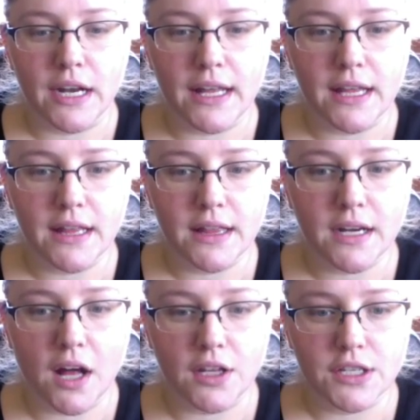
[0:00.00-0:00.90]
I think that the
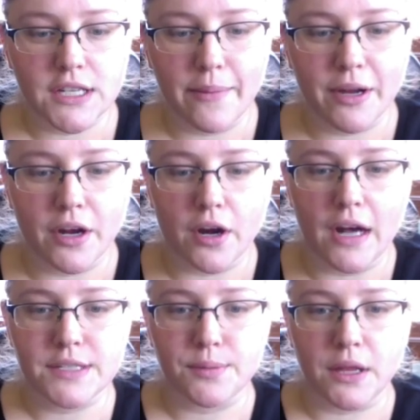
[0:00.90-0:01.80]
color is coming
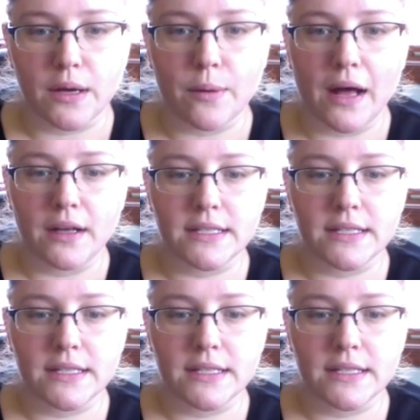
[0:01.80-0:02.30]
across really well.